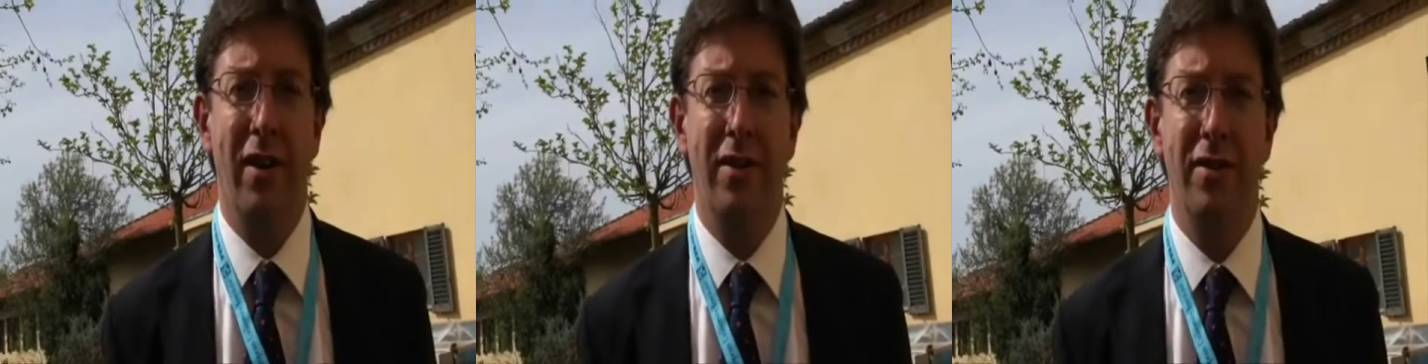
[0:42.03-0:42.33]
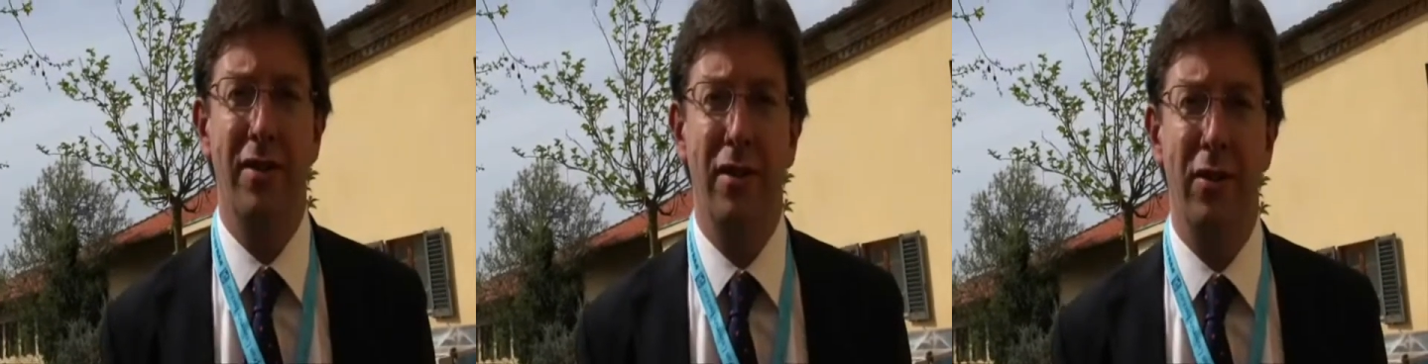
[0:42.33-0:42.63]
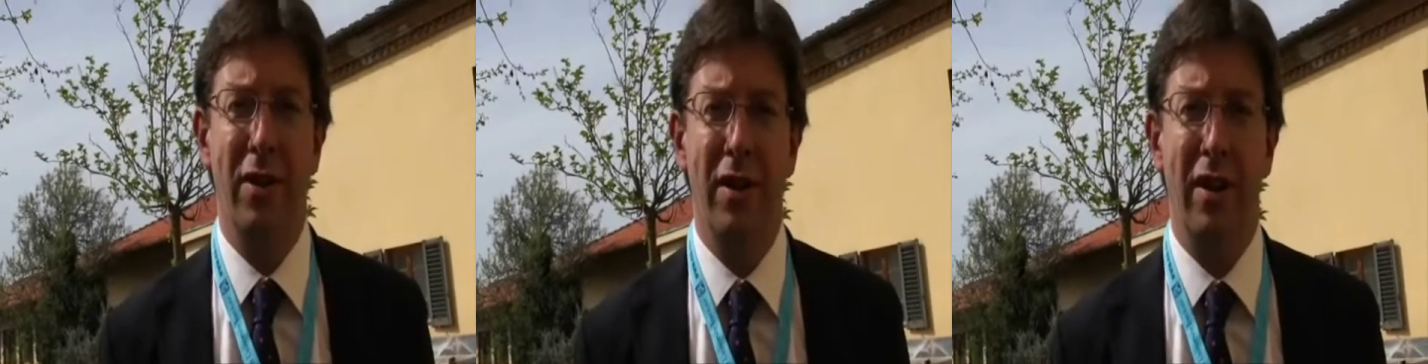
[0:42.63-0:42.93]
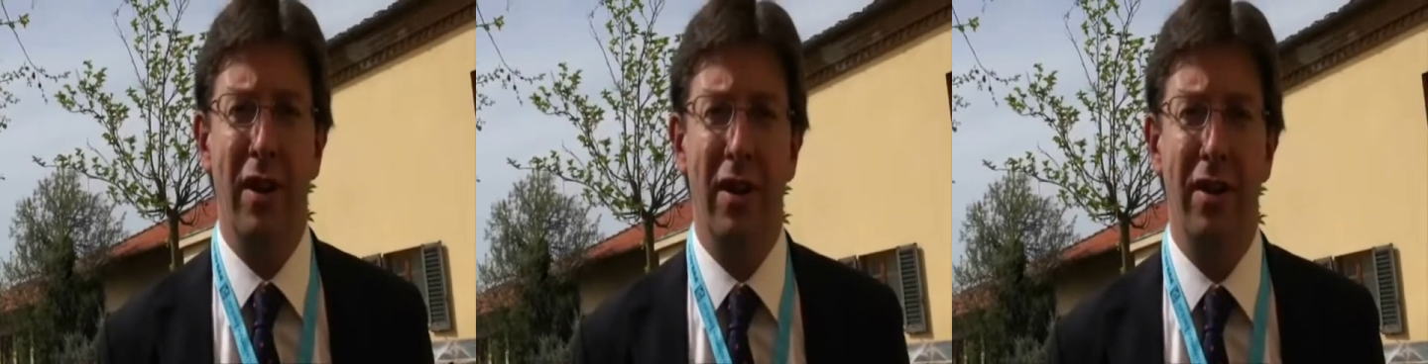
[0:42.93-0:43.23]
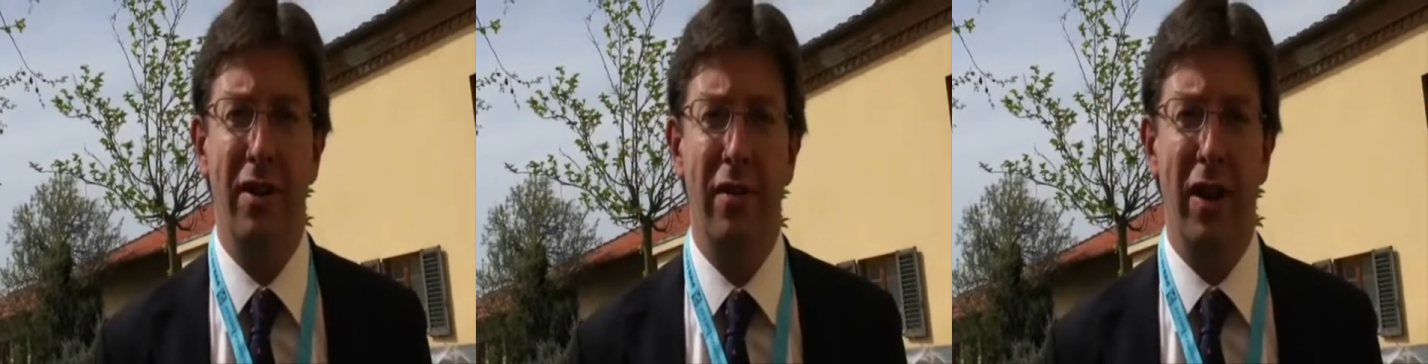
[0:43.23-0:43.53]
uh, to
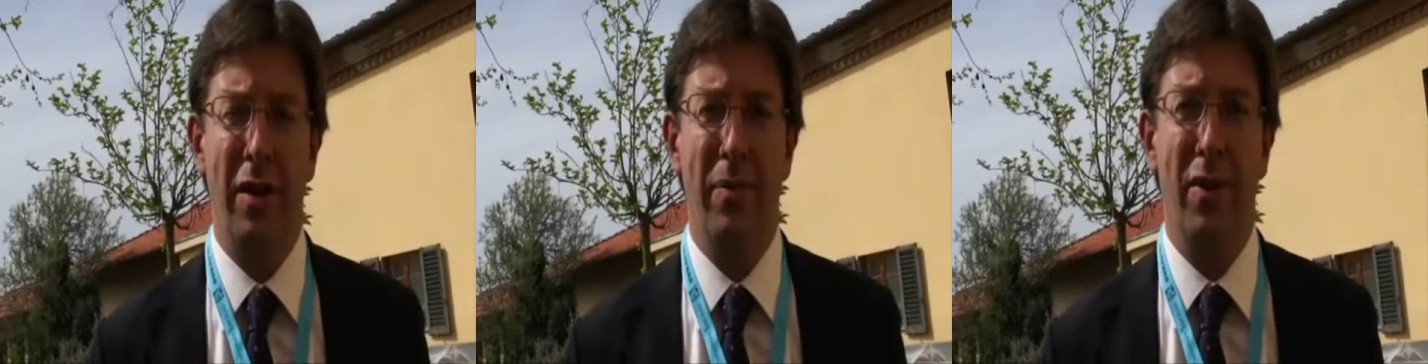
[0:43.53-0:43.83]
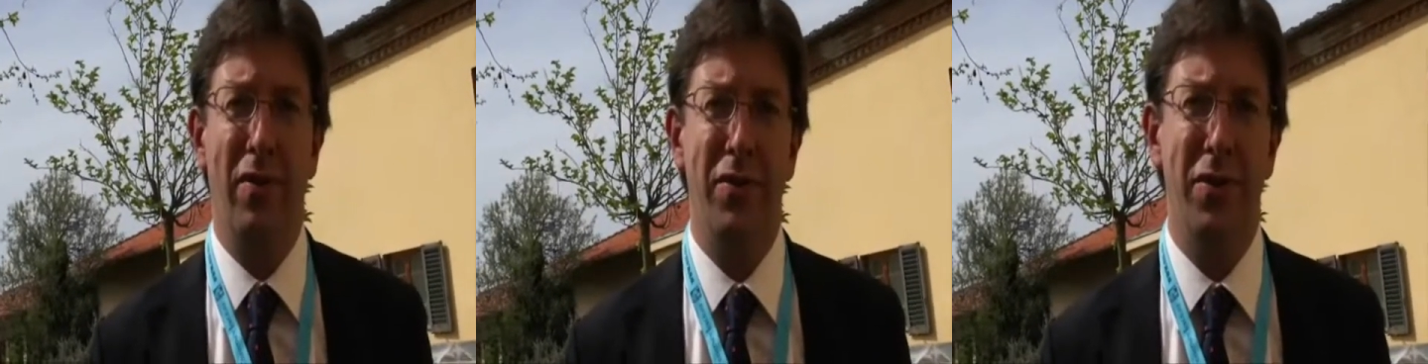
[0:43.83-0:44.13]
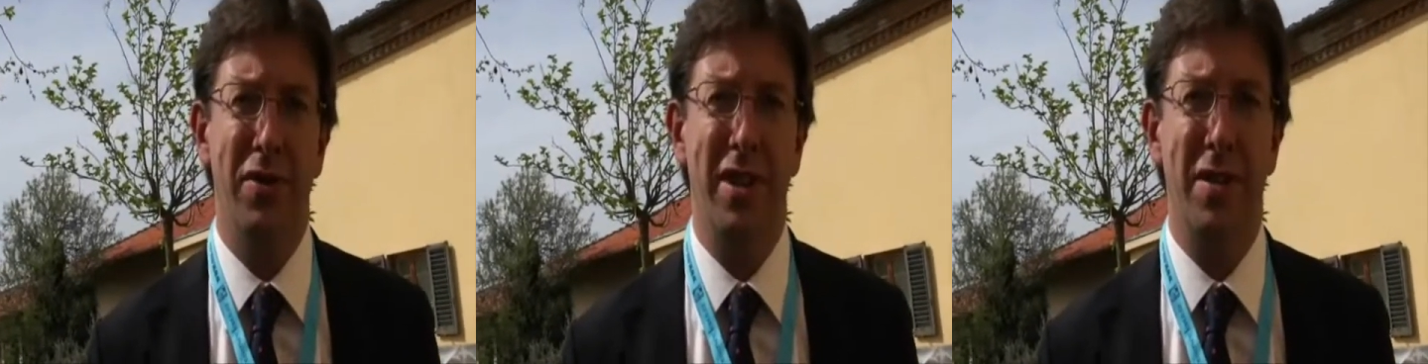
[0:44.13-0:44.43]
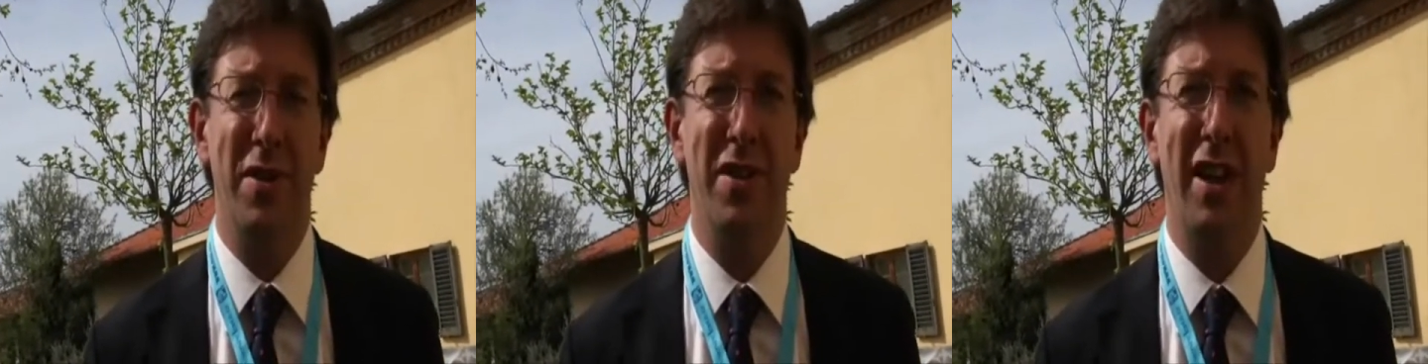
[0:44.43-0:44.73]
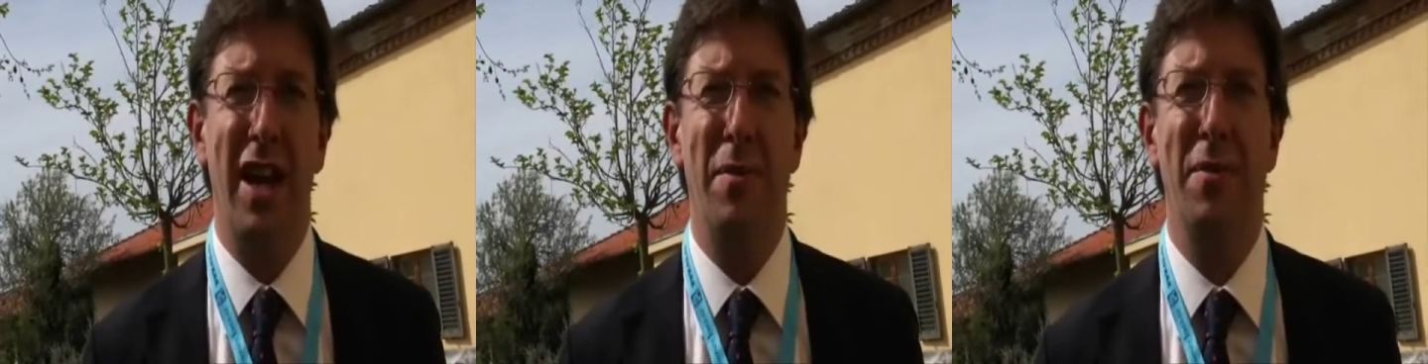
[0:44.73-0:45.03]
develop offshore
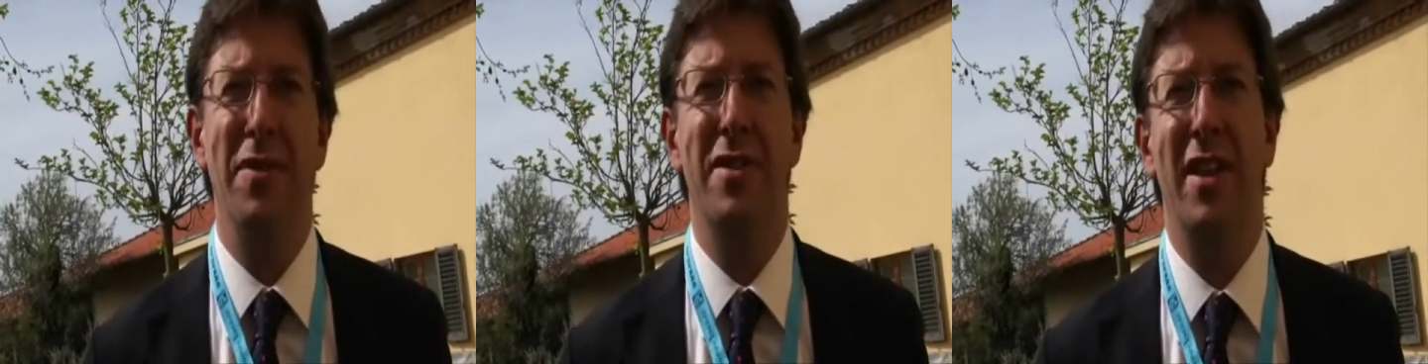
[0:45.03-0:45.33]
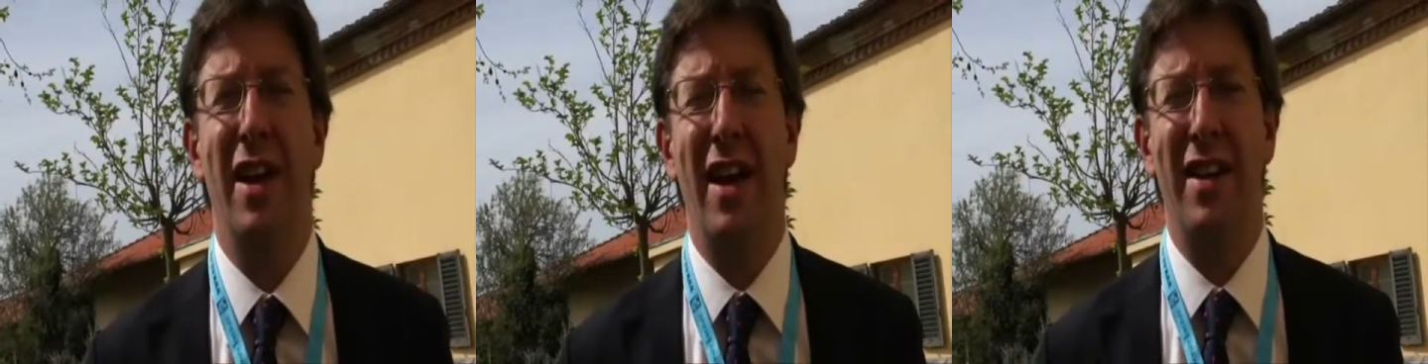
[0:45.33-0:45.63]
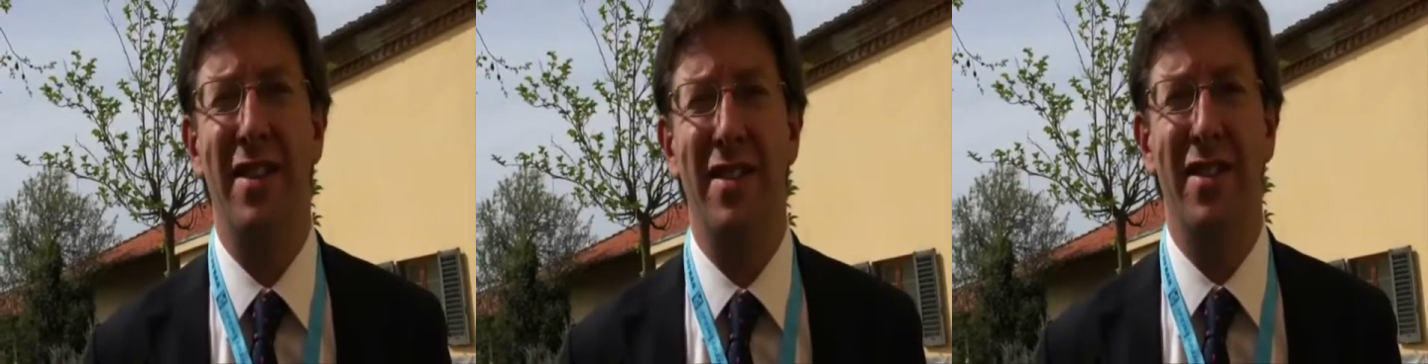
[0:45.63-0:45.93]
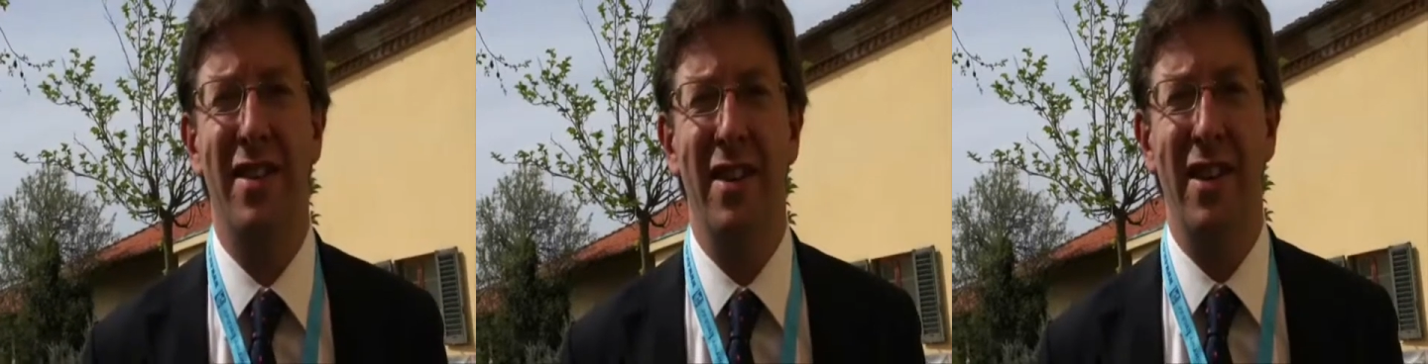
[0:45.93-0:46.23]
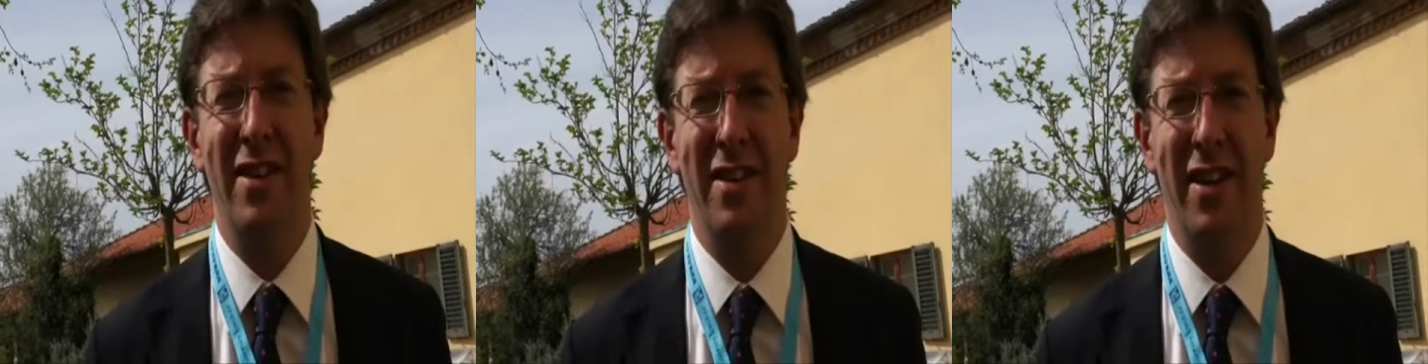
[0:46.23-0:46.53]
transmission cables and
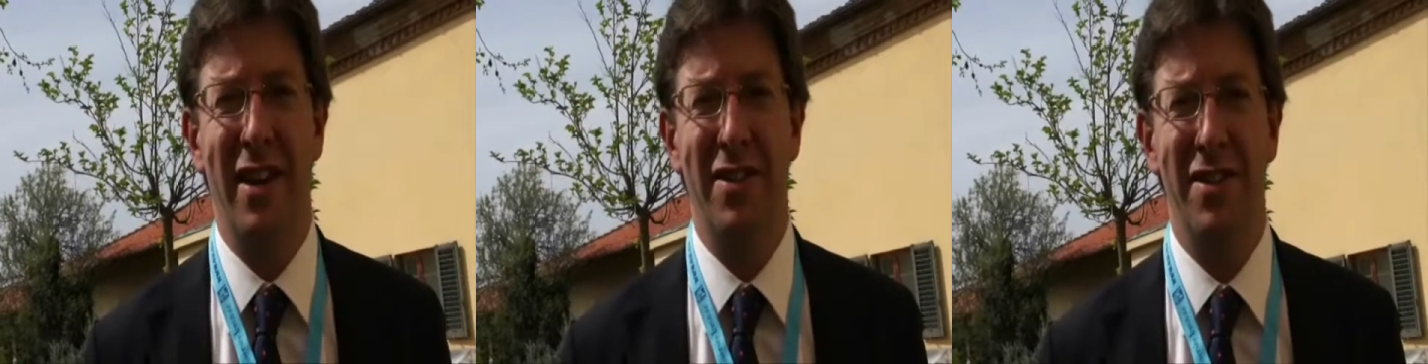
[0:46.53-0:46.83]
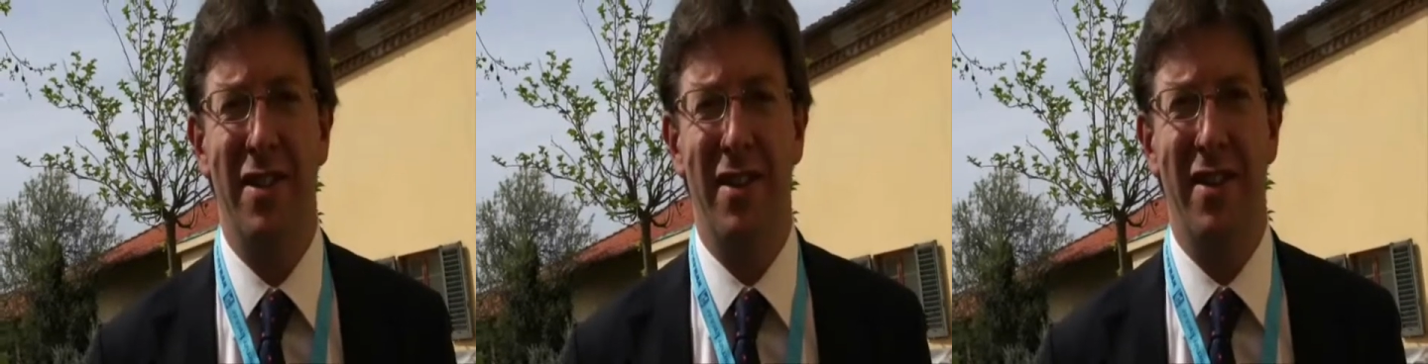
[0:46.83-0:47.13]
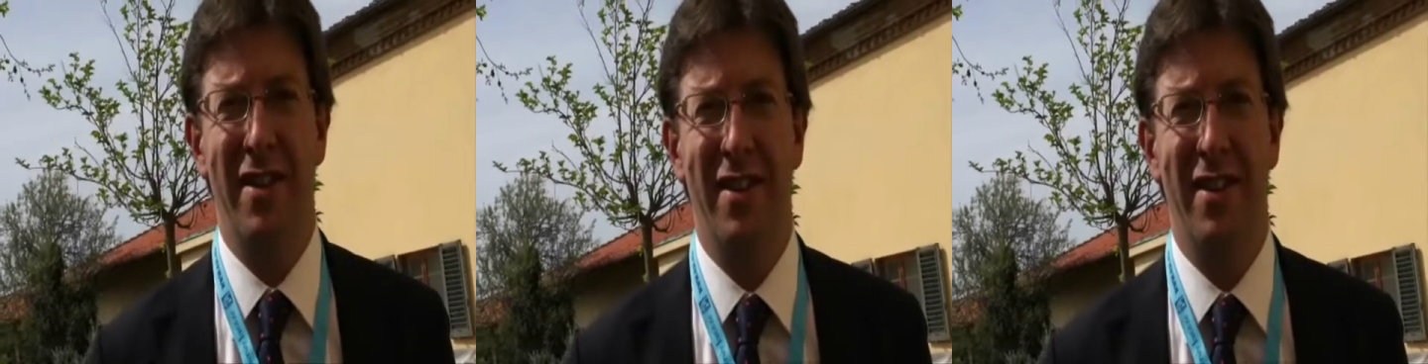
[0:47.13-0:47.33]
interconnection.